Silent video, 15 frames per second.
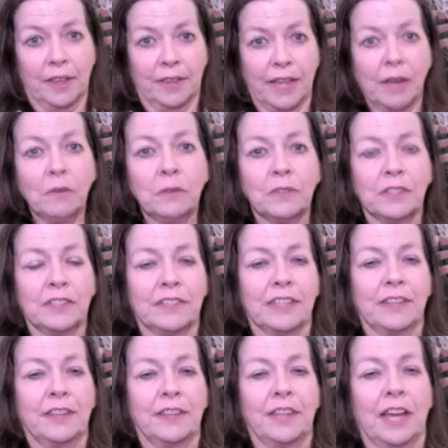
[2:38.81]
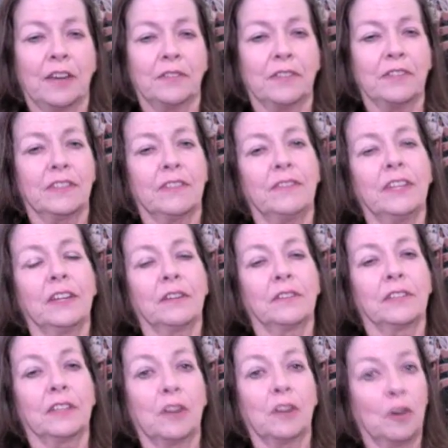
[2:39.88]
thousands and thousands of
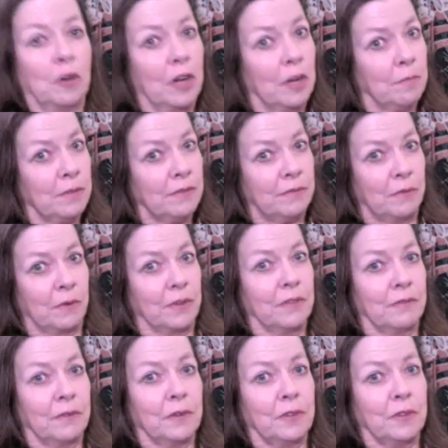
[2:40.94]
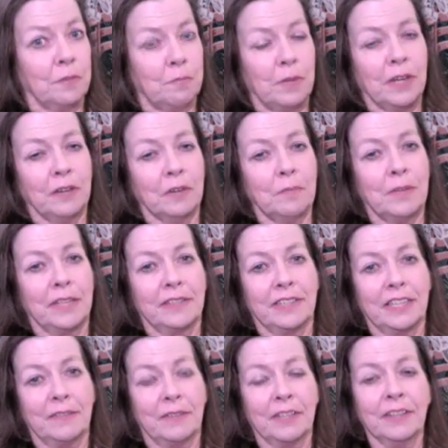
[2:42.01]
years ago, before the first pyramids
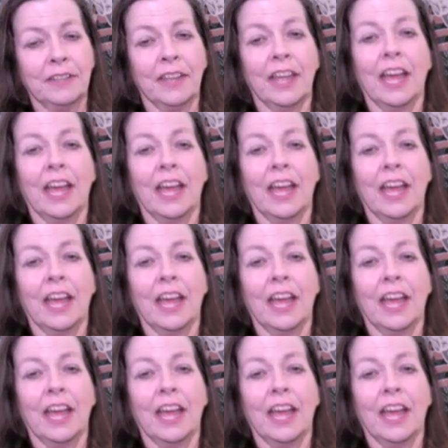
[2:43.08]
even,